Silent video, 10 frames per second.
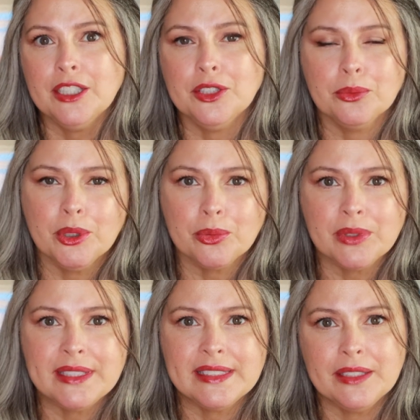You will
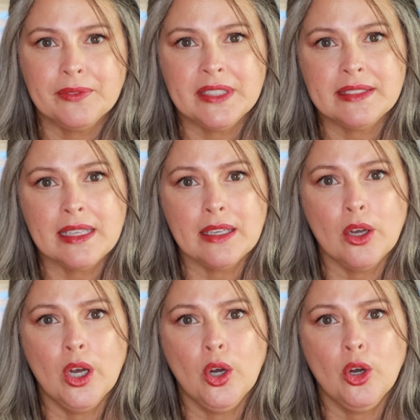receive this
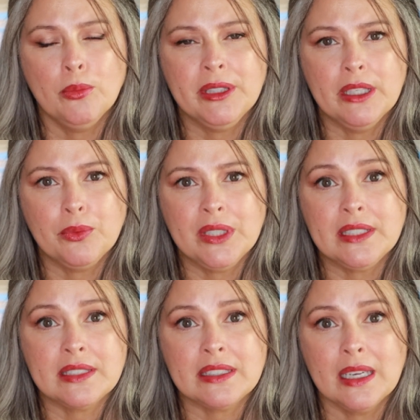at home, and then when
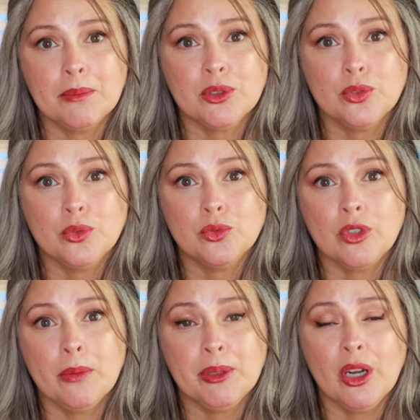it's time to
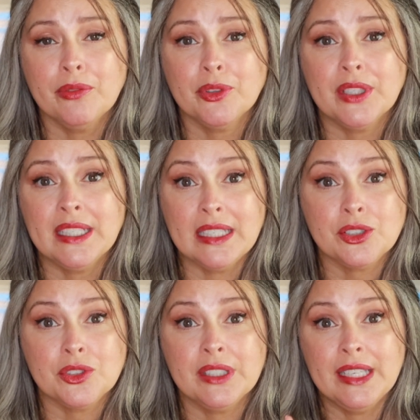drop it off, you can
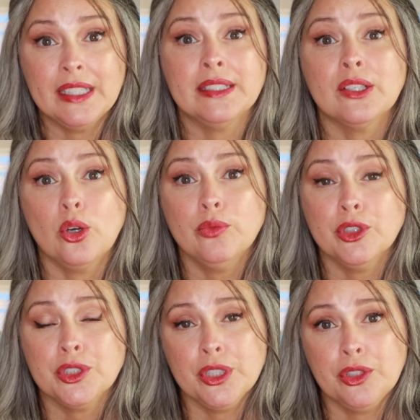actually hand it
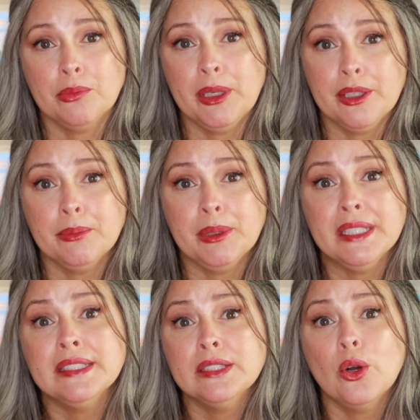over to your
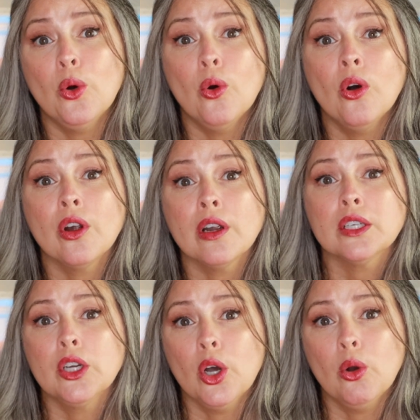mailman or
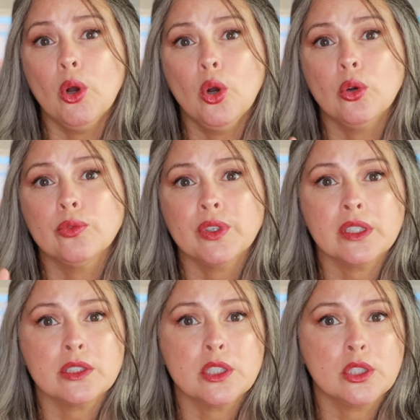go
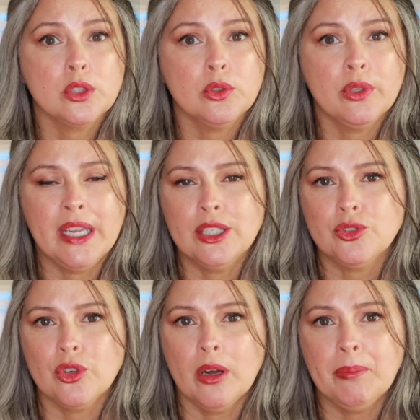over to a
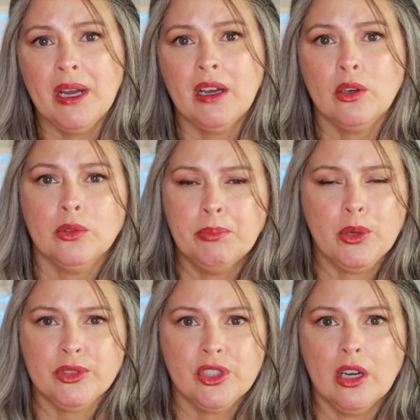dropout
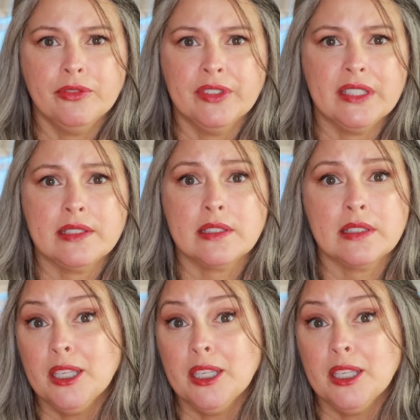post office.